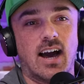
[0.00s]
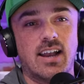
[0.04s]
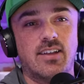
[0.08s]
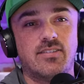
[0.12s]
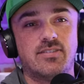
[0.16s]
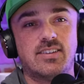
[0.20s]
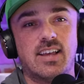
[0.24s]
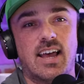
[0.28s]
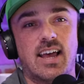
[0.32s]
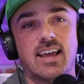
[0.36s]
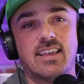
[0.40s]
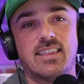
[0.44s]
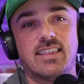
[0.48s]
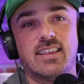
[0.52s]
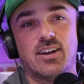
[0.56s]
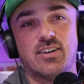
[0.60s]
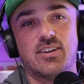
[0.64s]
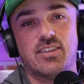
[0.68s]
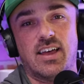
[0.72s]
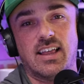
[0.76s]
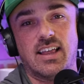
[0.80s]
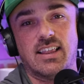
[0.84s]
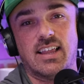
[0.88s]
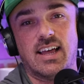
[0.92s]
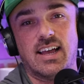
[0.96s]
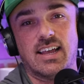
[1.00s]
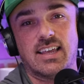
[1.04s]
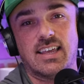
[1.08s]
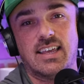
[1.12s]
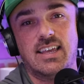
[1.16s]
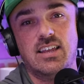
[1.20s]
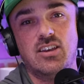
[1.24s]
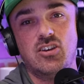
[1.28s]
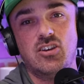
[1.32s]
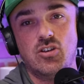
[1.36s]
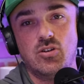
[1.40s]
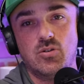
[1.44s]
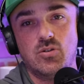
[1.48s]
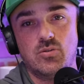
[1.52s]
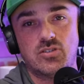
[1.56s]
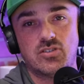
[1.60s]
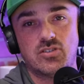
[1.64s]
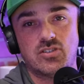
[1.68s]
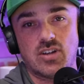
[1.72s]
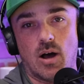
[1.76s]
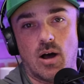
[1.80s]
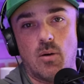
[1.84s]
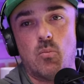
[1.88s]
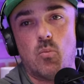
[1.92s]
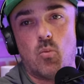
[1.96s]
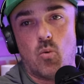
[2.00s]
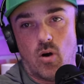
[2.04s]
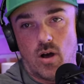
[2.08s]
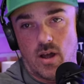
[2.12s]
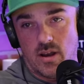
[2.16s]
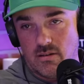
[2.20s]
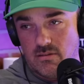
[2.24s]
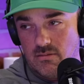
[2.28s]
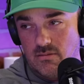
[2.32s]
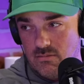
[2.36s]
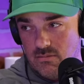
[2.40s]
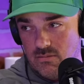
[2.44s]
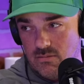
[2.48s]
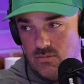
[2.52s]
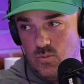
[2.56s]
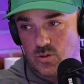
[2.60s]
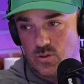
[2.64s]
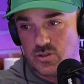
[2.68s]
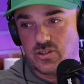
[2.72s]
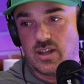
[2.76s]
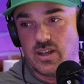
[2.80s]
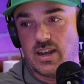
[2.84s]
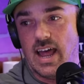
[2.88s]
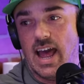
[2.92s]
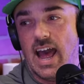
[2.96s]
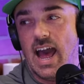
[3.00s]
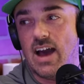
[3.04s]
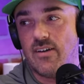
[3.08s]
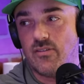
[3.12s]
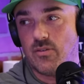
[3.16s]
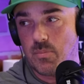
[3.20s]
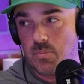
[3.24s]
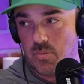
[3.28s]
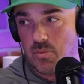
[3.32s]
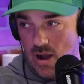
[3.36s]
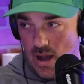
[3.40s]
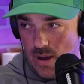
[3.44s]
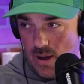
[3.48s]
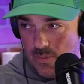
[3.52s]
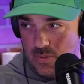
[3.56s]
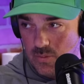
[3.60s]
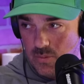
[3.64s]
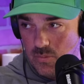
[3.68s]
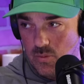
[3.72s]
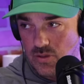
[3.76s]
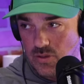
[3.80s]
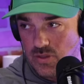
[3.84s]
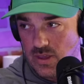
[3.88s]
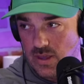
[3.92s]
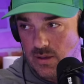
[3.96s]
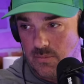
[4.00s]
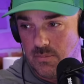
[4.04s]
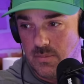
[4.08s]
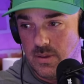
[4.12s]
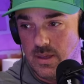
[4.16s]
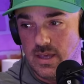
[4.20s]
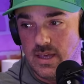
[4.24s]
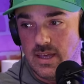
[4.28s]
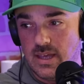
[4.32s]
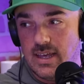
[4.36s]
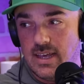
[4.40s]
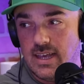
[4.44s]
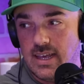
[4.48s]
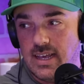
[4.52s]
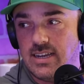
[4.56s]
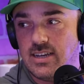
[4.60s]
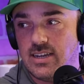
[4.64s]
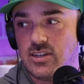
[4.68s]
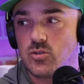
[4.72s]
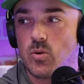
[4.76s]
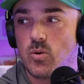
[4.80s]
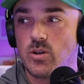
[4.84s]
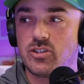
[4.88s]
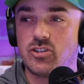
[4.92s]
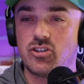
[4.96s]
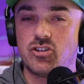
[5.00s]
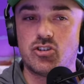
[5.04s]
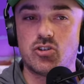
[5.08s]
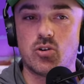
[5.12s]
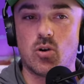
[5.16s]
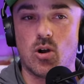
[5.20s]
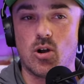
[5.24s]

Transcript: of saying there that like he knew someone was going to have a problem with him. He just wasn't sure